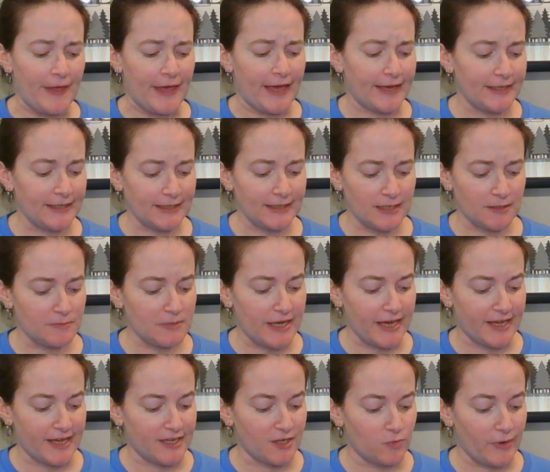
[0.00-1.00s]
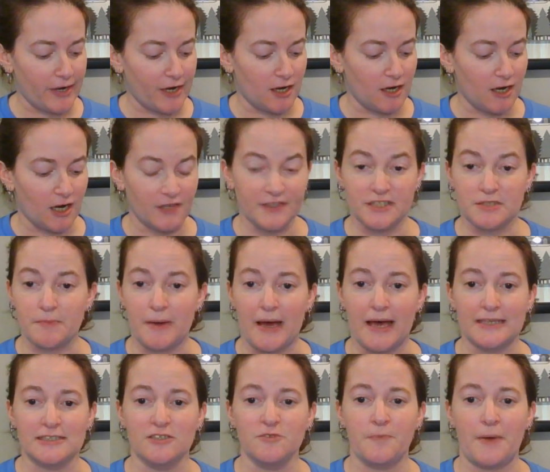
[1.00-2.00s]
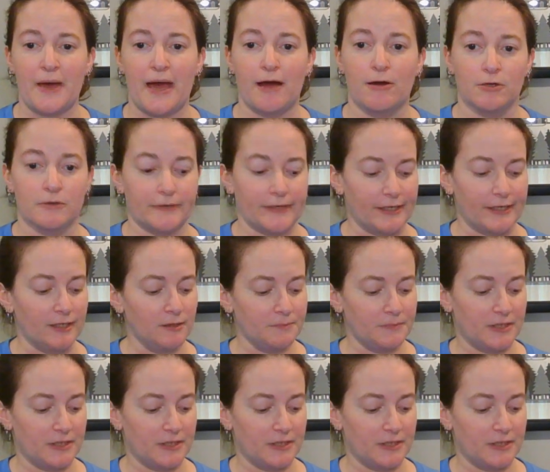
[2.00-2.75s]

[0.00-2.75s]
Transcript: And it can be anywhere on this positive power rail